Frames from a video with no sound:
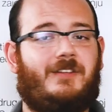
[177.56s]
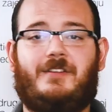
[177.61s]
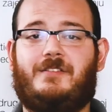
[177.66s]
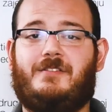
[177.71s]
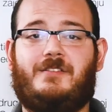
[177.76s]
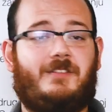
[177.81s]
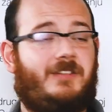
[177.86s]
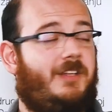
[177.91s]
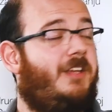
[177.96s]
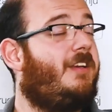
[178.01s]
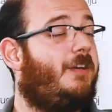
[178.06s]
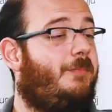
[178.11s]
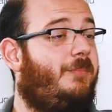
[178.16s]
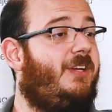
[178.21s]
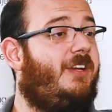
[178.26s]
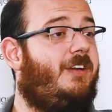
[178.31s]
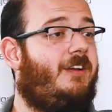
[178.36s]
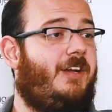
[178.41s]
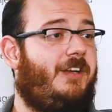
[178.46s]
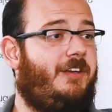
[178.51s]
it can
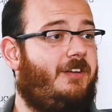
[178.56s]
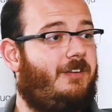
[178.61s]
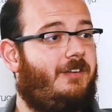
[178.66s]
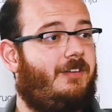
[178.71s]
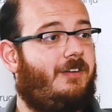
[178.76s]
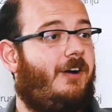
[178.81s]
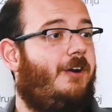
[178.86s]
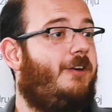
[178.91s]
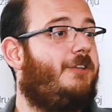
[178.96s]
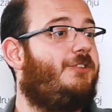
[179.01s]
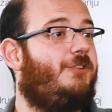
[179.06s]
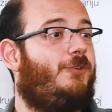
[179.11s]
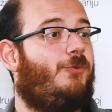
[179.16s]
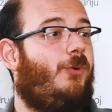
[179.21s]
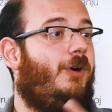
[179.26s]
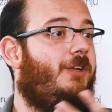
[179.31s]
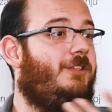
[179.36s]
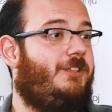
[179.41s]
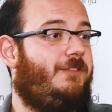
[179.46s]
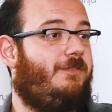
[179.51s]
be kind of hard to
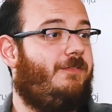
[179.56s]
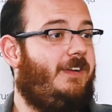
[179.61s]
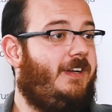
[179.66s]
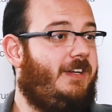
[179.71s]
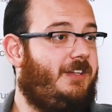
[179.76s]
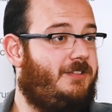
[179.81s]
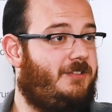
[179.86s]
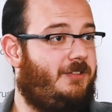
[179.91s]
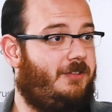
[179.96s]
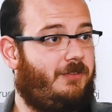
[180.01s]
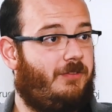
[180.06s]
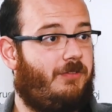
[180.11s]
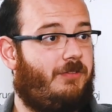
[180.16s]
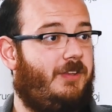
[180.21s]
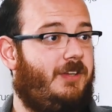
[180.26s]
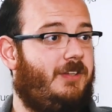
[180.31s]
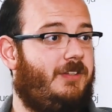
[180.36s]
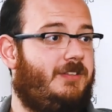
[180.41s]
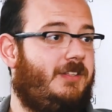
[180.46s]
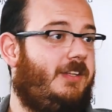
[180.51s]
quantify certain
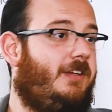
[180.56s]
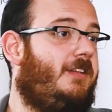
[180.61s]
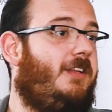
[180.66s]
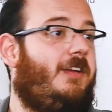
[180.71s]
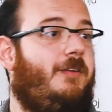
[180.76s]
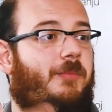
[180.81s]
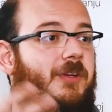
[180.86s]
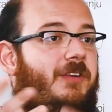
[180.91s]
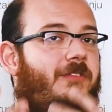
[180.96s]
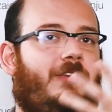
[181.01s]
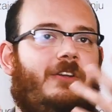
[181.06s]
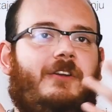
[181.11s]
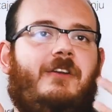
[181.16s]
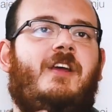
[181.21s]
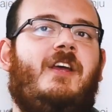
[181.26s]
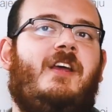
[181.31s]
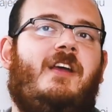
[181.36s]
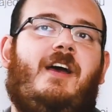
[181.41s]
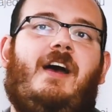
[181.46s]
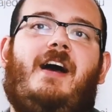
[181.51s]
things. Like they may even
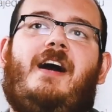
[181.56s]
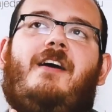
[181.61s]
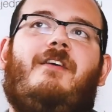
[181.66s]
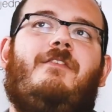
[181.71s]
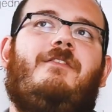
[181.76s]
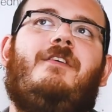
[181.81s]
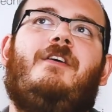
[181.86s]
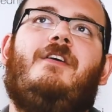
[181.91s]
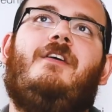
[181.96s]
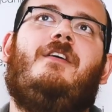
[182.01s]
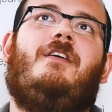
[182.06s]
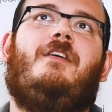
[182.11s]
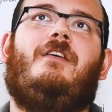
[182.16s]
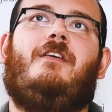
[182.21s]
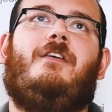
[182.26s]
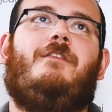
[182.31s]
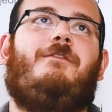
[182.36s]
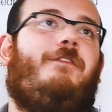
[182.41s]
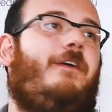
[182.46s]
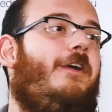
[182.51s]
have
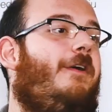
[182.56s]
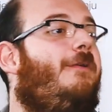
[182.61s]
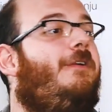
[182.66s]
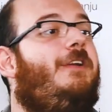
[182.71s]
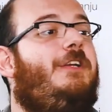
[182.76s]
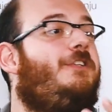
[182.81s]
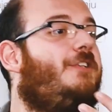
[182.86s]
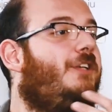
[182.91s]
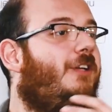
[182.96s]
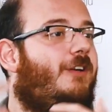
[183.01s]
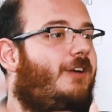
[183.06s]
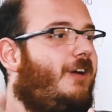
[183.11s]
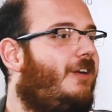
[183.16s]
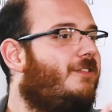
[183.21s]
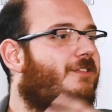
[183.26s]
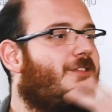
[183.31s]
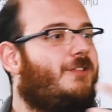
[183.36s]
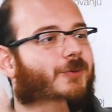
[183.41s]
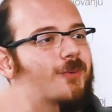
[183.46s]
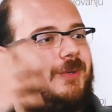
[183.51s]
far-reaching
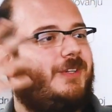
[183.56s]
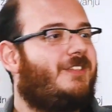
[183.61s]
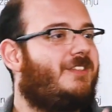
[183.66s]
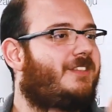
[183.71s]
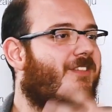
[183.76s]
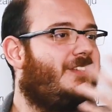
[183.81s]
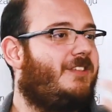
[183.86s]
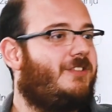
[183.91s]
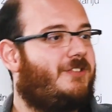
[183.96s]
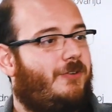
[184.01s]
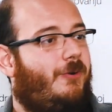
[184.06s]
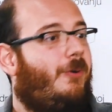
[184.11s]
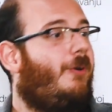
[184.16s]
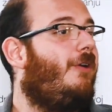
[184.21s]
consequences and so